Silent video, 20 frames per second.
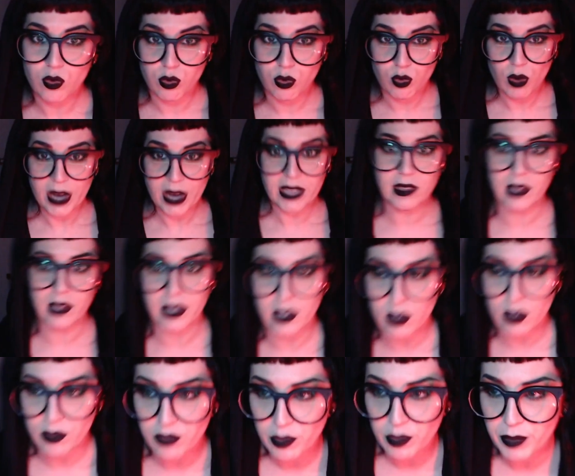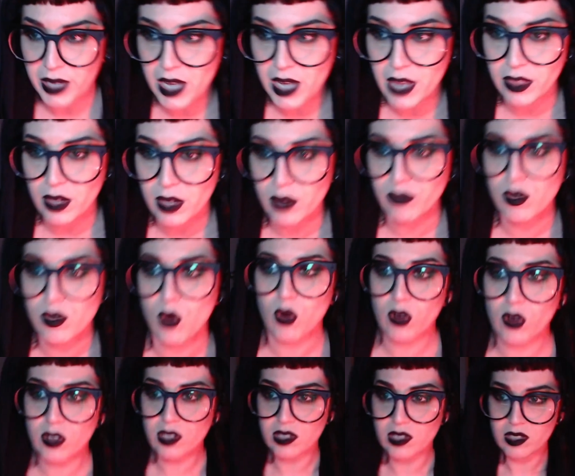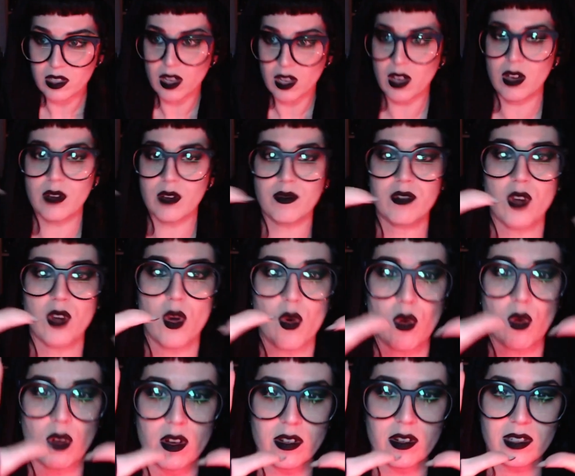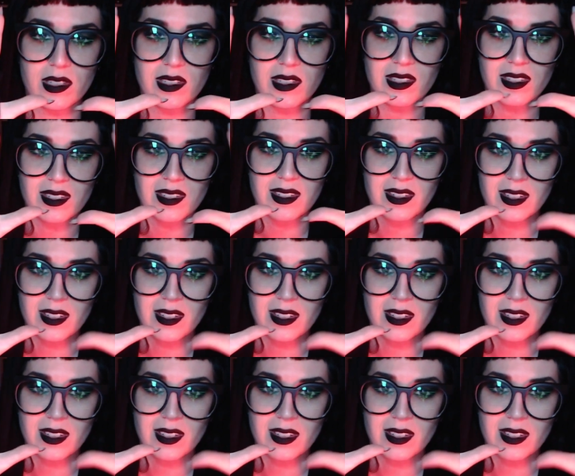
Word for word: rain layer for me. And then of course, of course,